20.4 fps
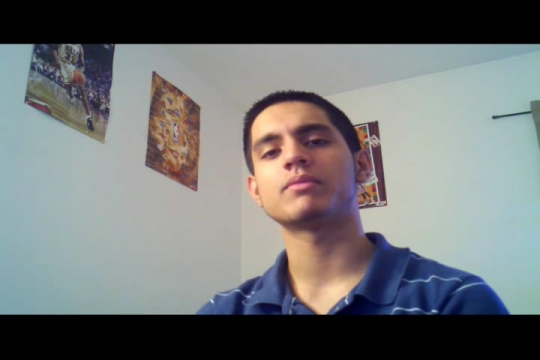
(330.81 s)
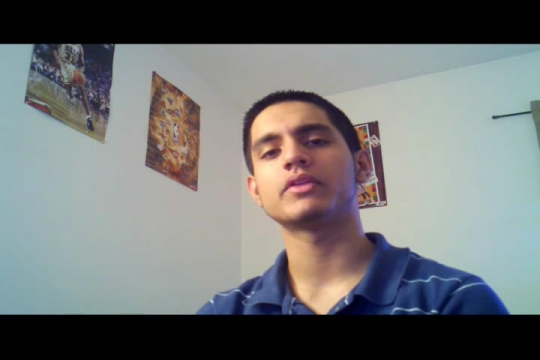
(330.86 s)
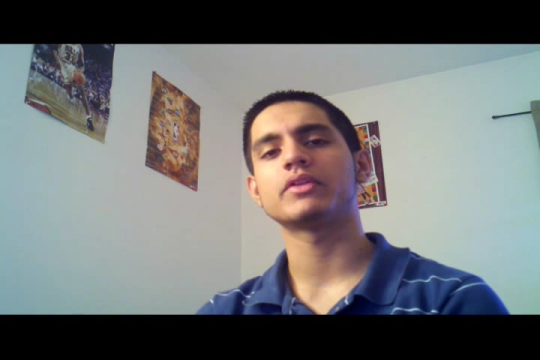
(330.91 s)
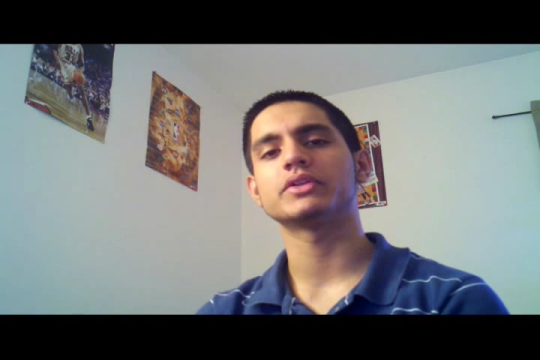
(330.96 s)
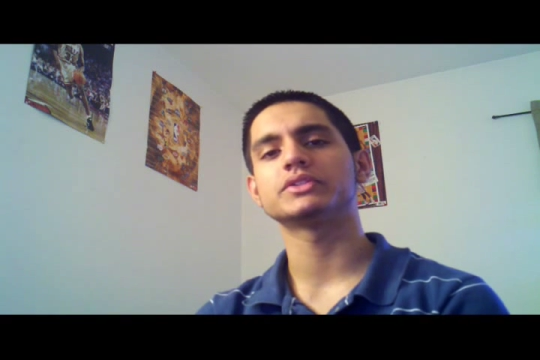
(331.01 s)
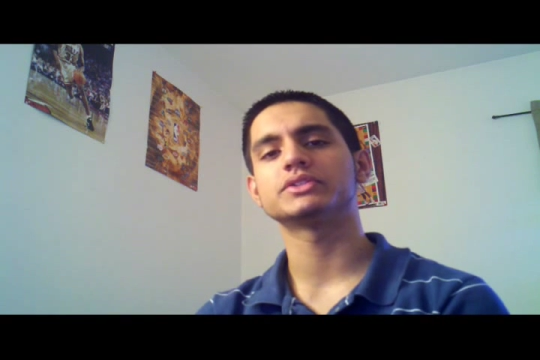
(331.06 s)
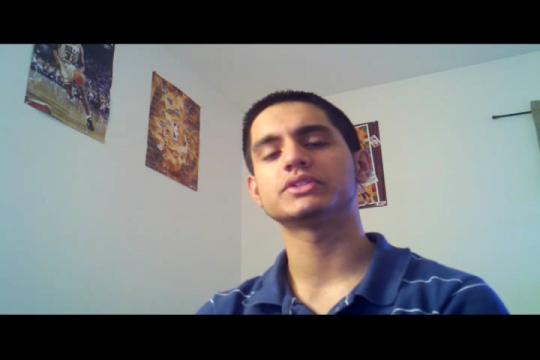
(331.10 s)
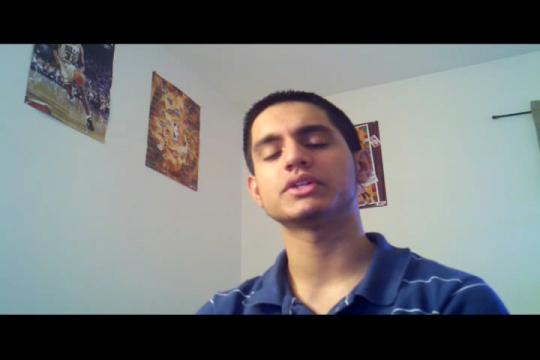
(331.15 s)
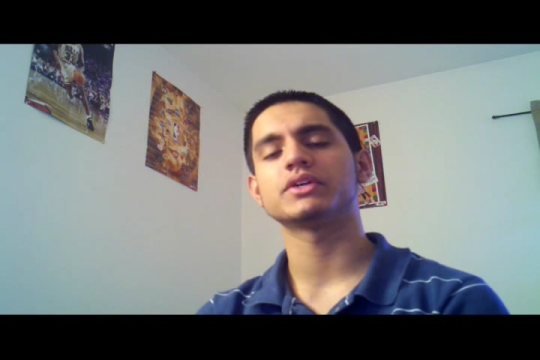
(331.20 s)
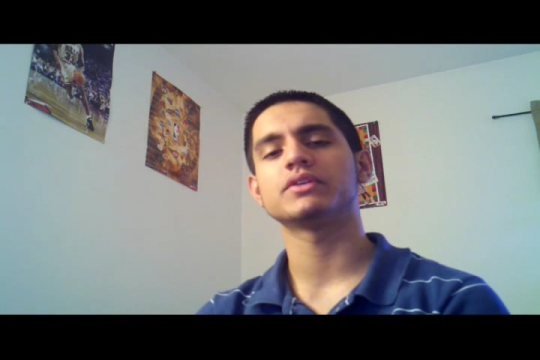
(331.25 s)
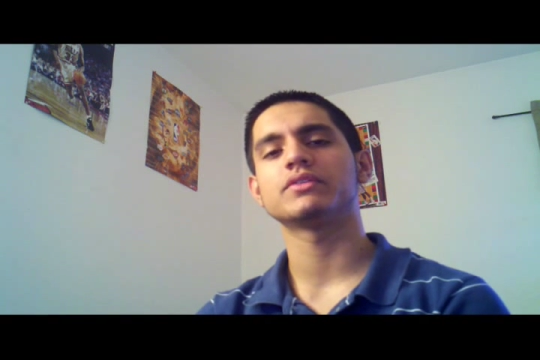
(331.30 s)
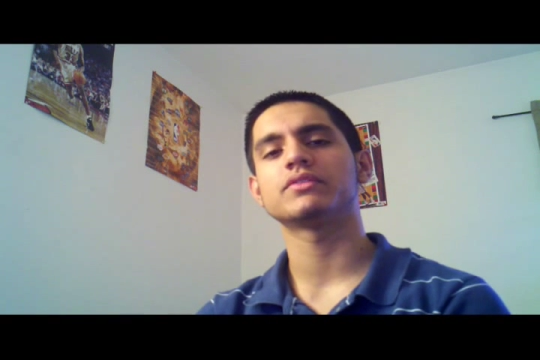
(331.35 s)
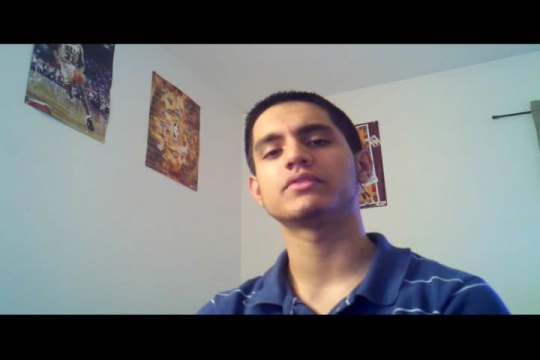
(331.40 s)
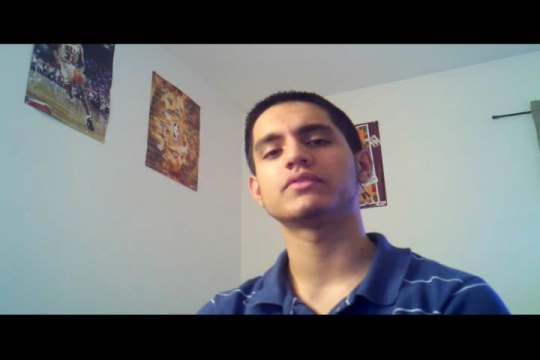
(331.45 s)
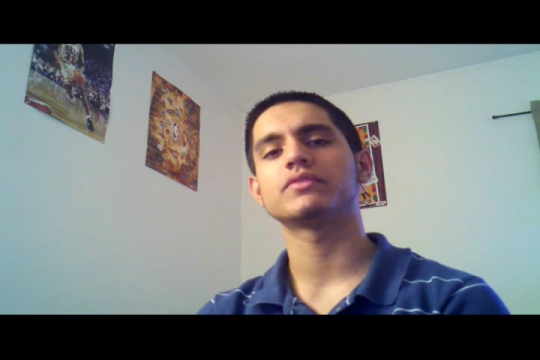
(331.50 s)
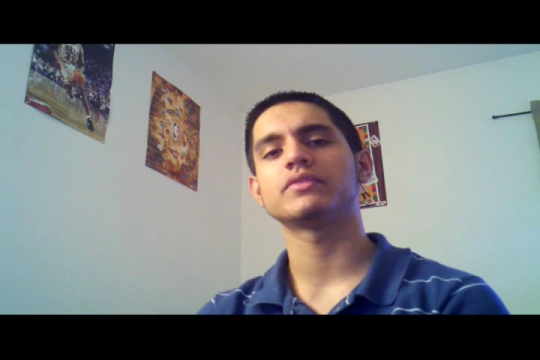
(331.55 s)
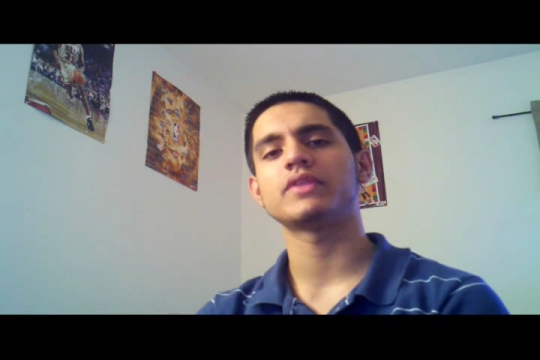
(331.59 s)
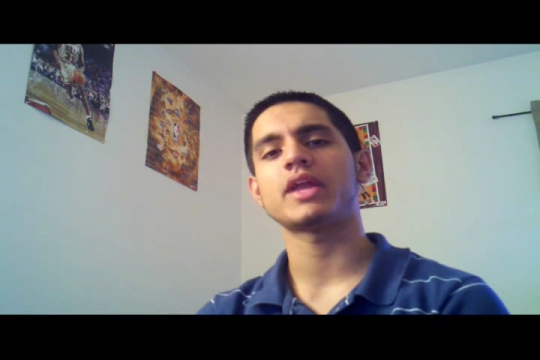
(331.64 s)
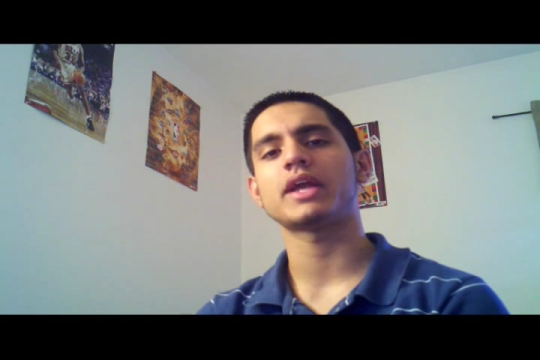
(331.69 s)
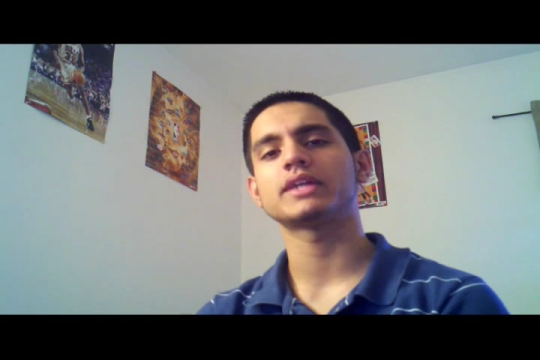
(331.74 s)
other
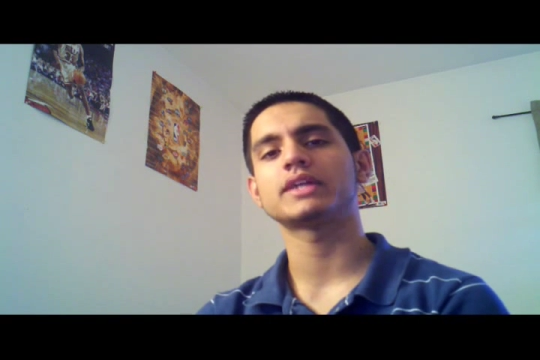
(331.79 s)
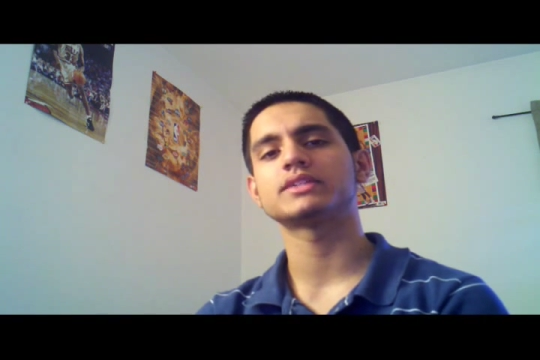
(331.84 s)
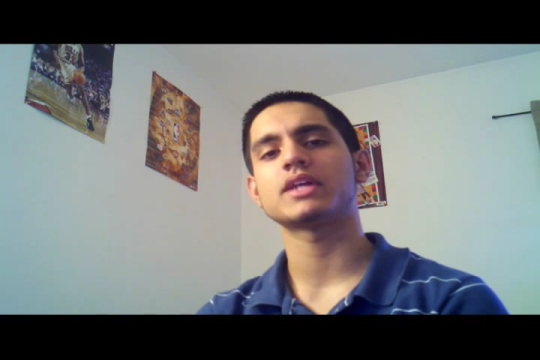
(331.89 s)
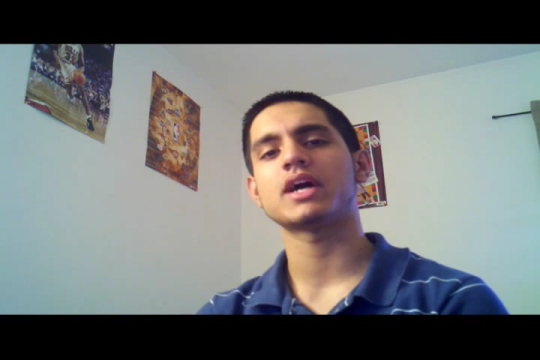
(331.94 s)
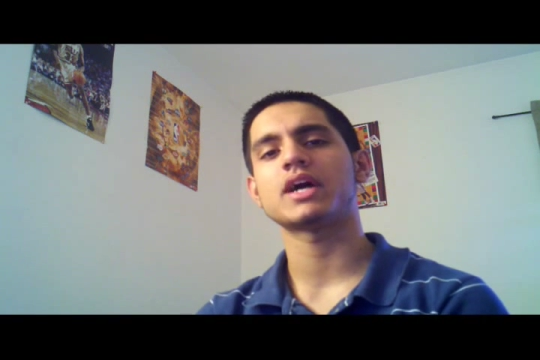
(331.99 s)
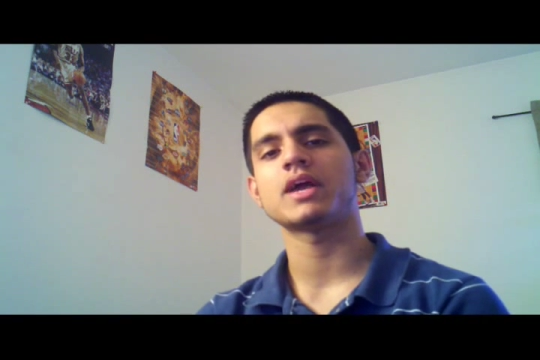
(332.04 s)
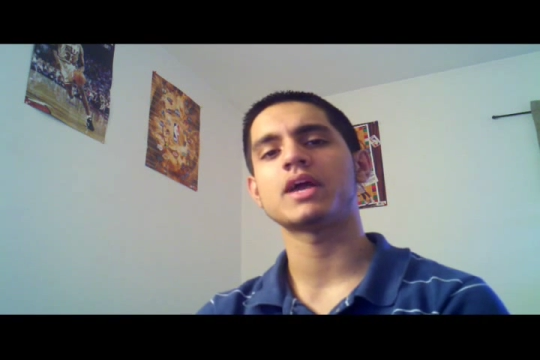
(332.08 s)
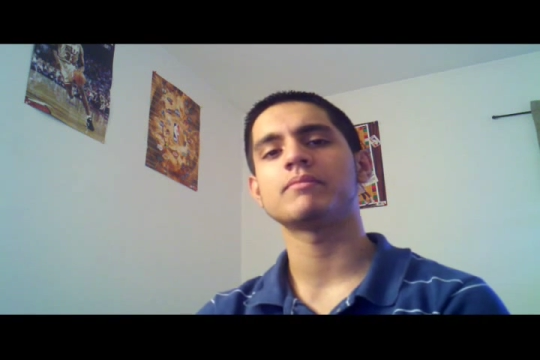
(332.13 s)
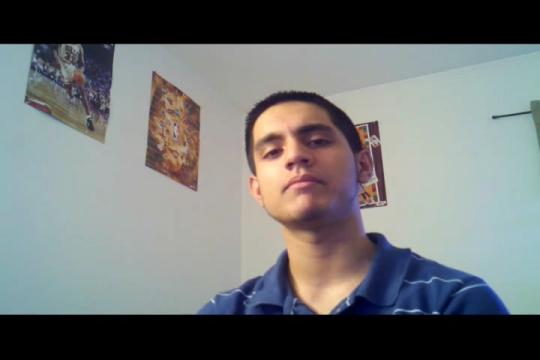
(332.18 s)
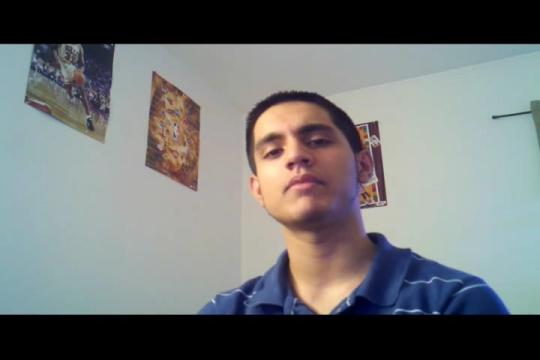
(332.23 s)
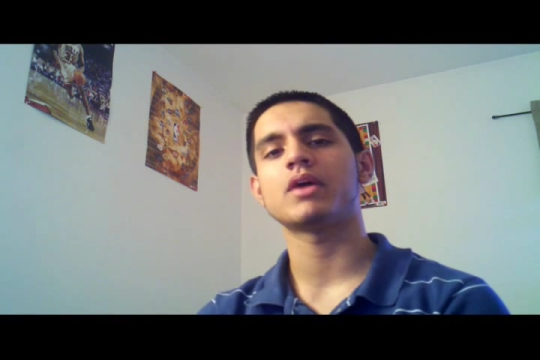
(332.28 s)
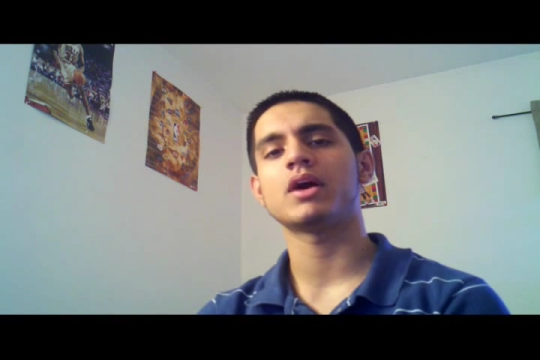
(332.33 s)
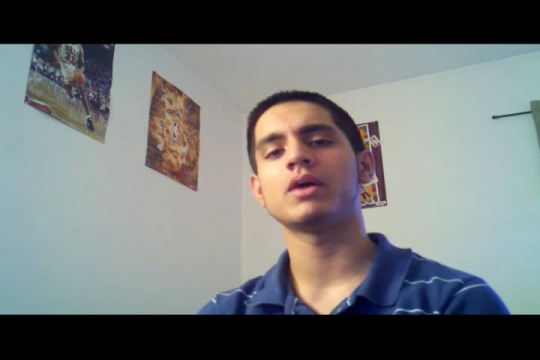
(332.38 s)
stuff next time.